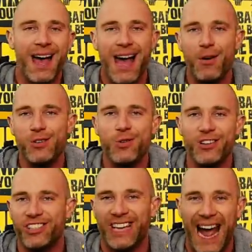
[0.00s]
Hell, you can
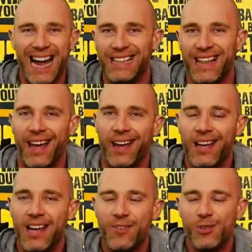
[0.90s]
just hang there.
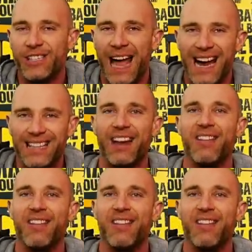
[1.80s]
If you just hang there